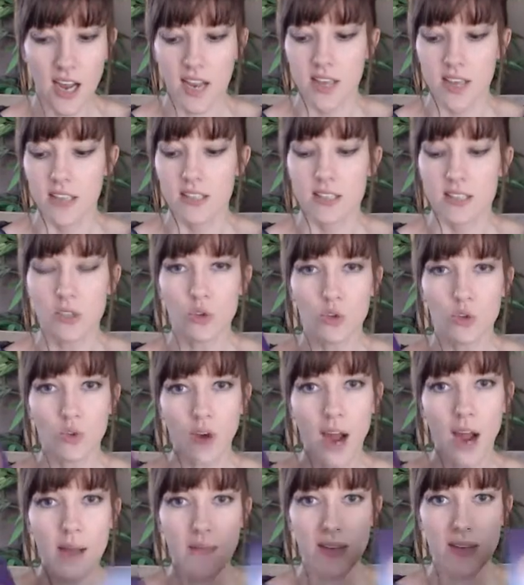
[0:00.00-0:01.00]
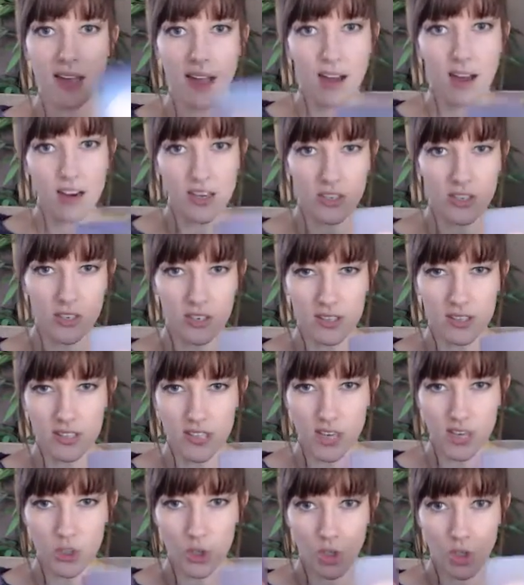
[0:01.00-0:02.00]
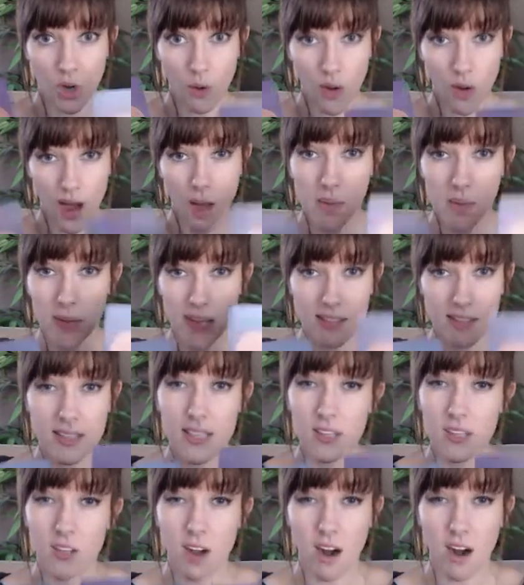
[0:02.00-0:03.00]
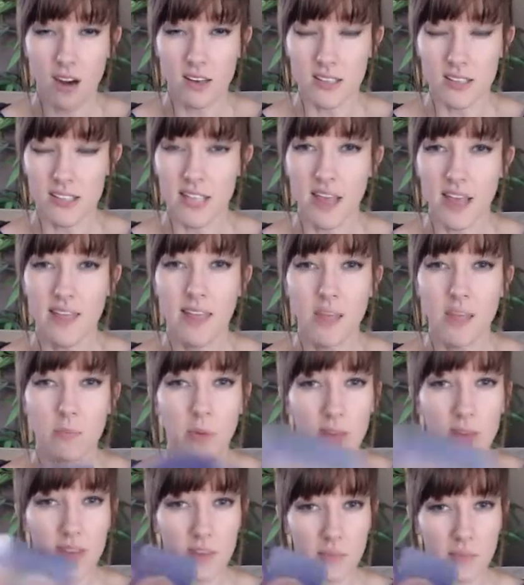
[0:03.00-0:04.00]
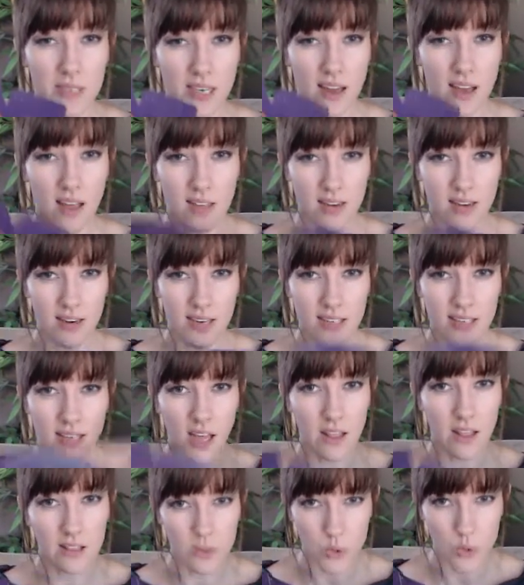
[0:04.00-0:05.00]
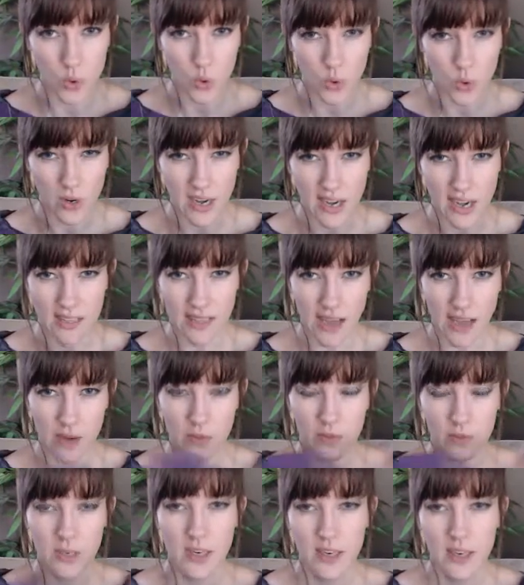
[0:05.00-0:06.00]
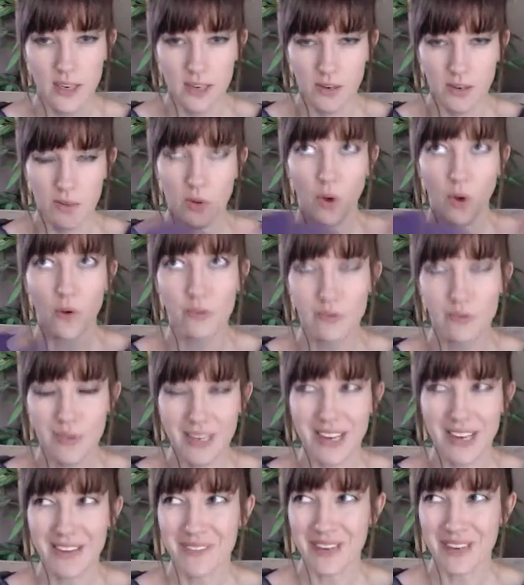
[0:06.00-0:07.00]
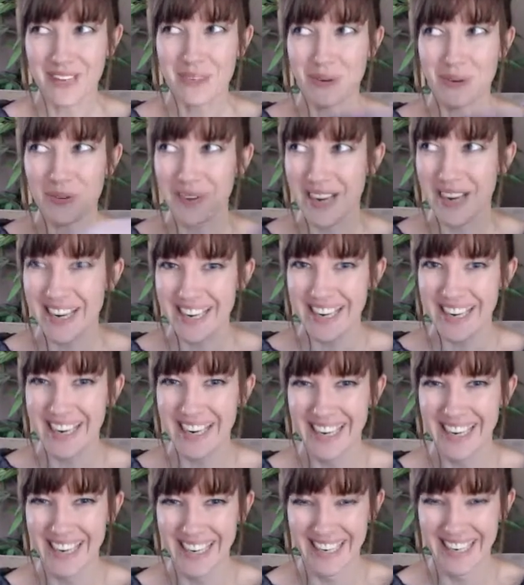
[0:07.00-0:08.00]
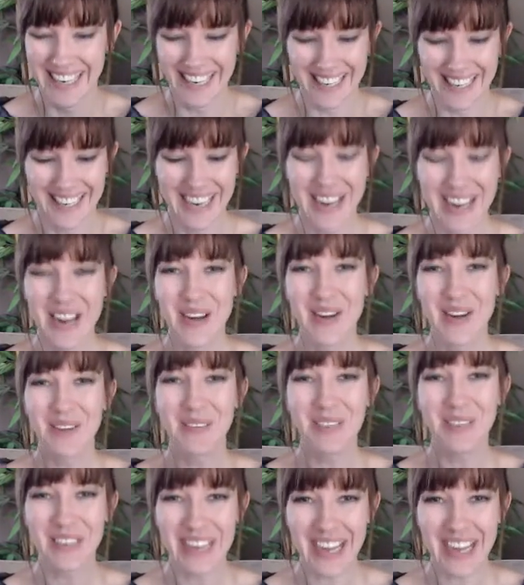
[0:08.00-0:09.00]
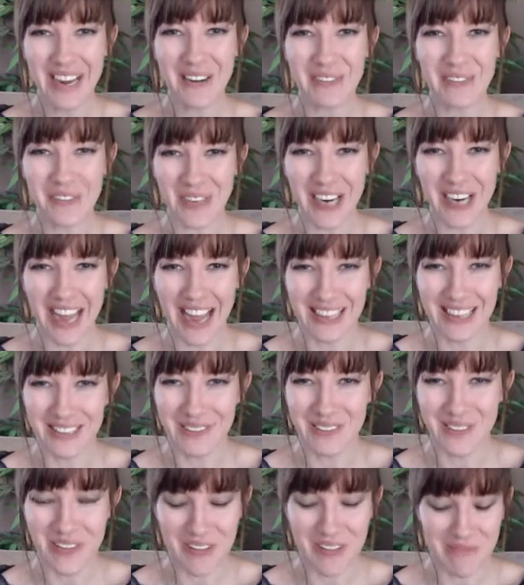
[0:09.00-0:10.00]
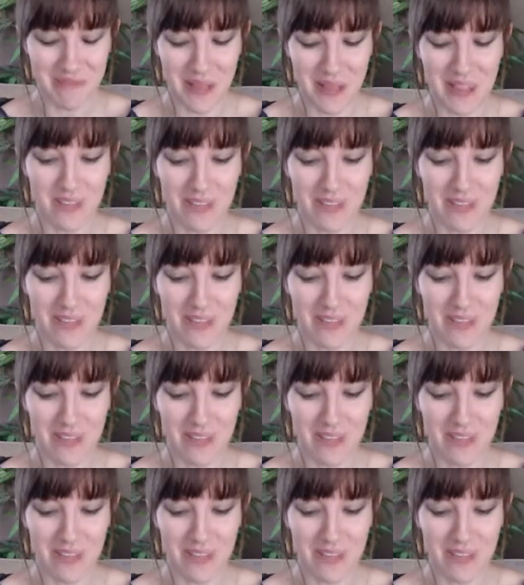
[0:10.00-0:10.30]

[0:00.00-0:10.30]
describe the characters that show up in these cards and then put them together and tell the story, and that hopefully, if I do it right, we'll get a forecast for the month of